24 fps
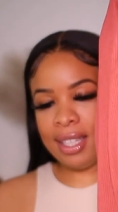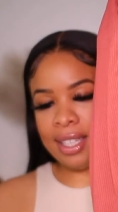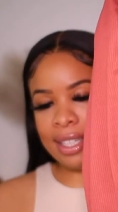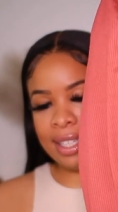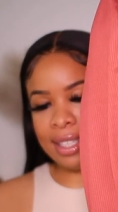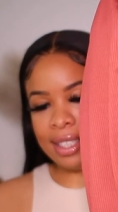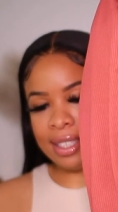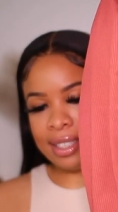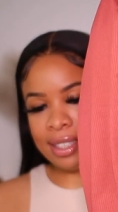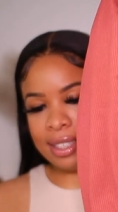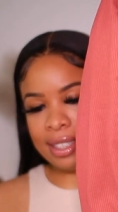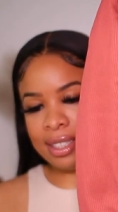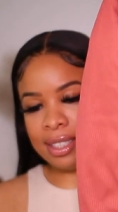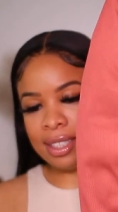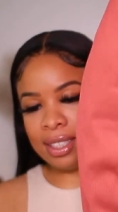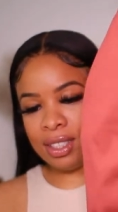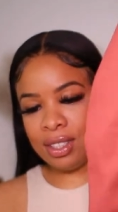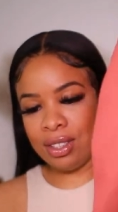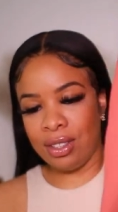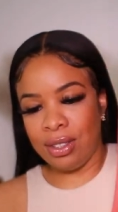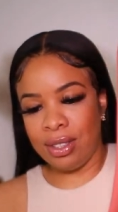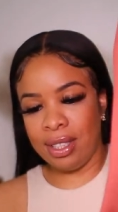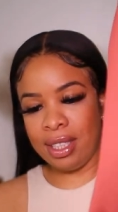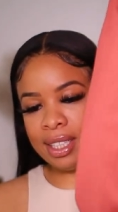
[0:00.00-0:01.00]
is the
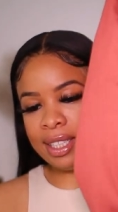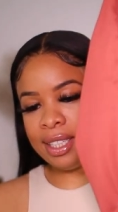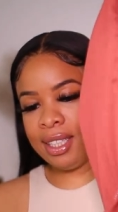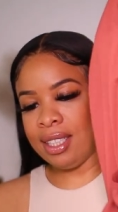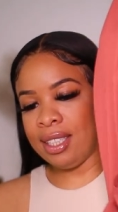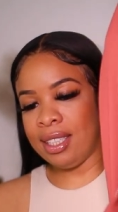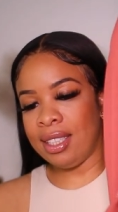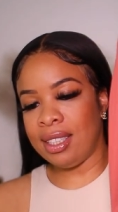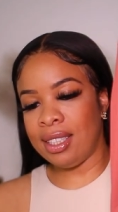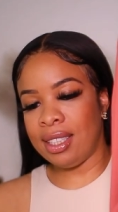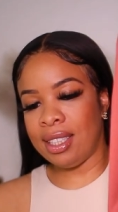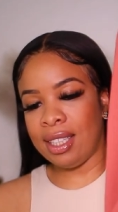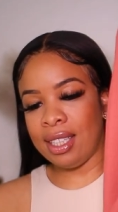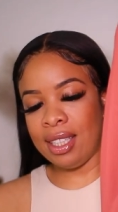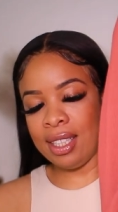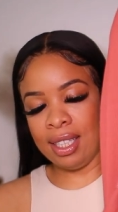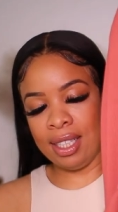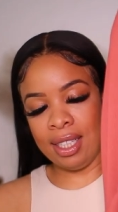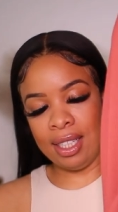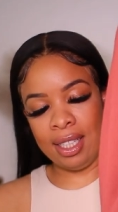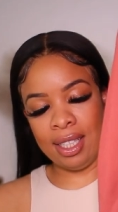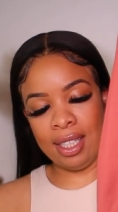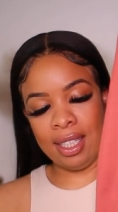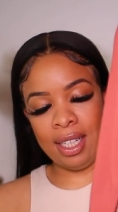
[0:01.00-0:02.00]
strings
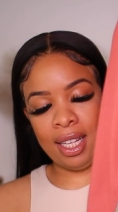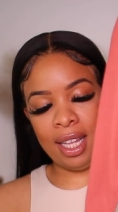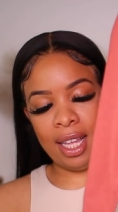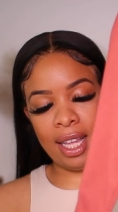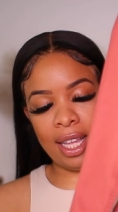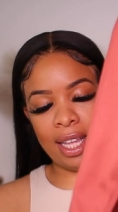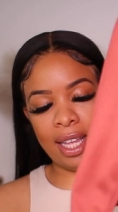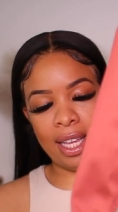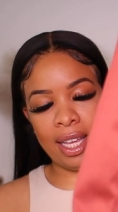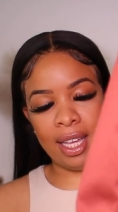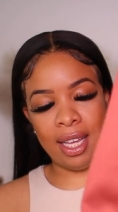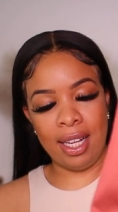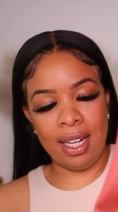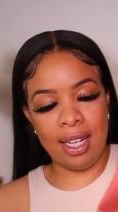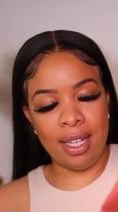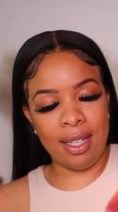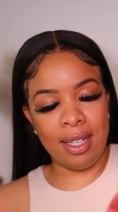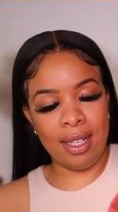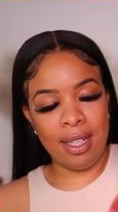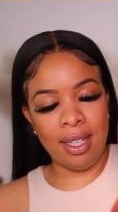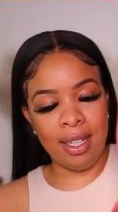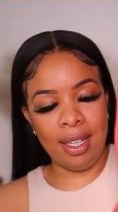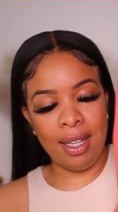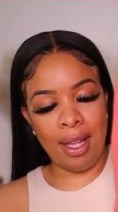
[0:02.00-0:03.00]

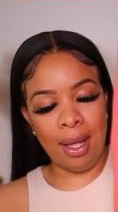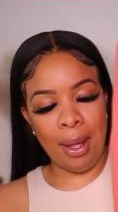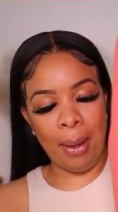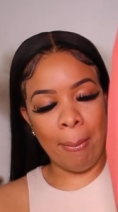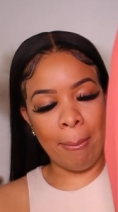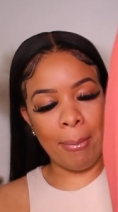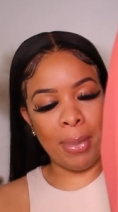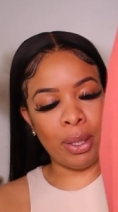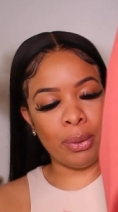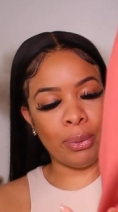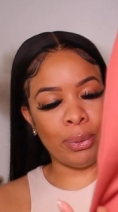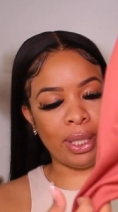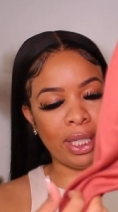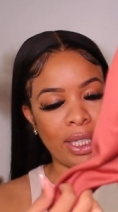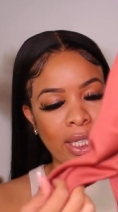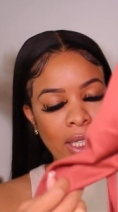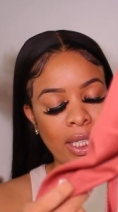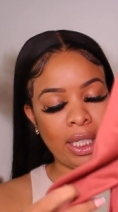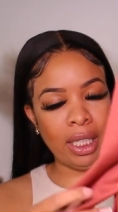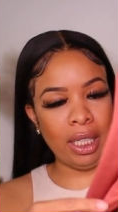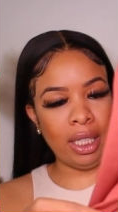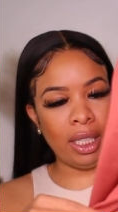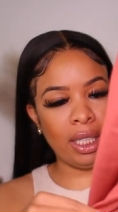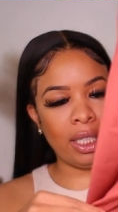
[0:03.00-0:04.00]
and
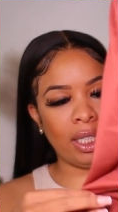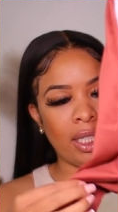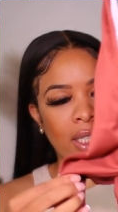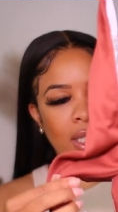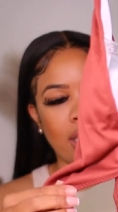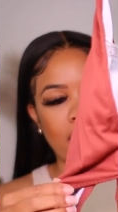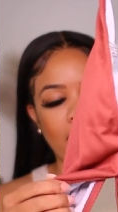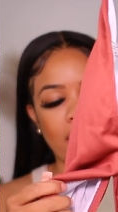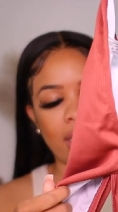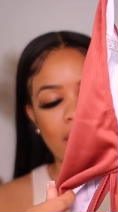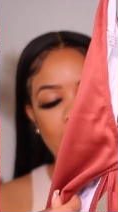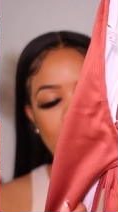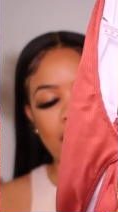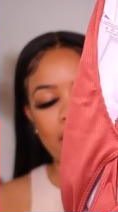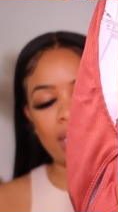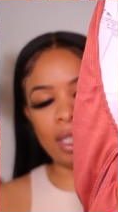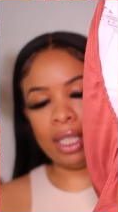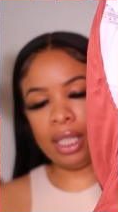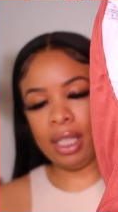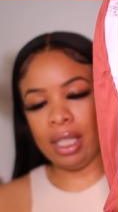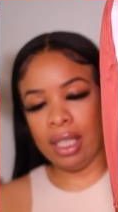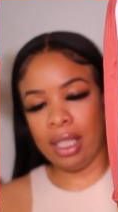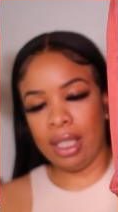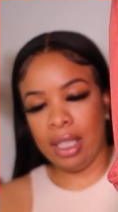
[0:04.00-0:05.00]
booty, honey.
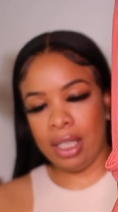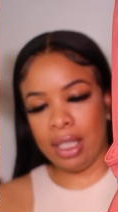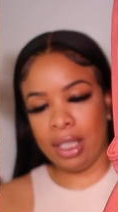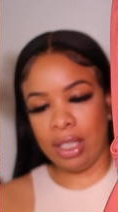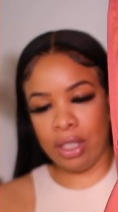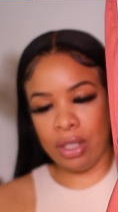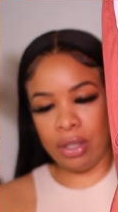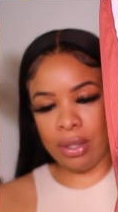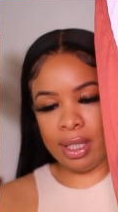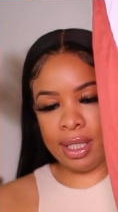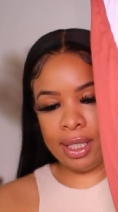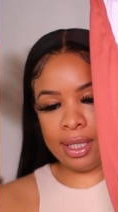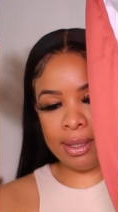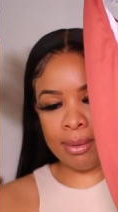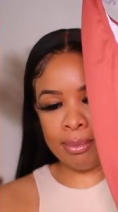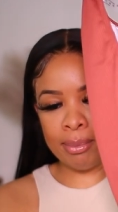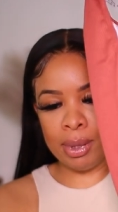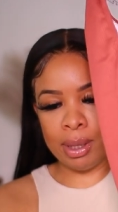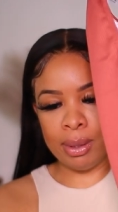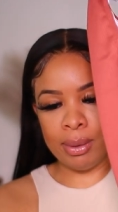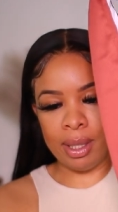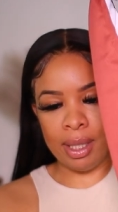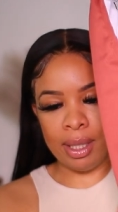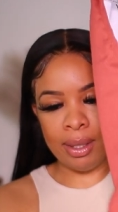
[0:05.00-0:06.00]
Strings and
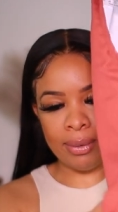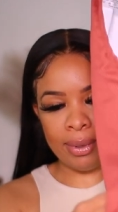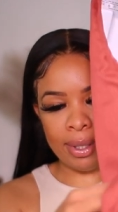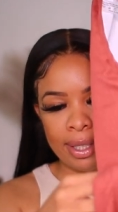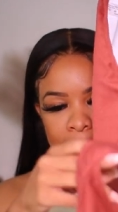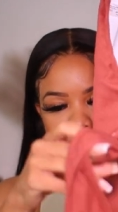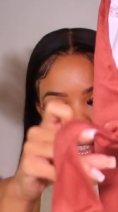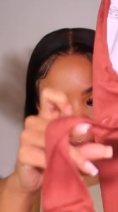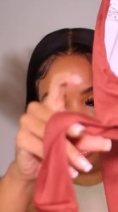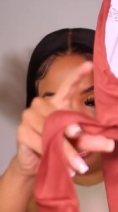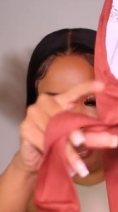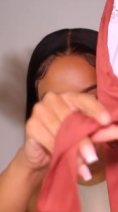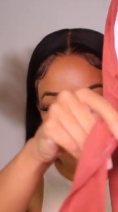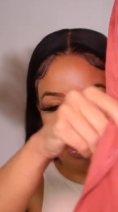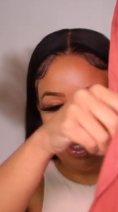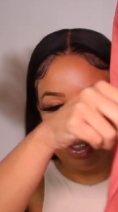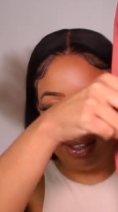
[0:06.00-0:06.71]
booty right here. This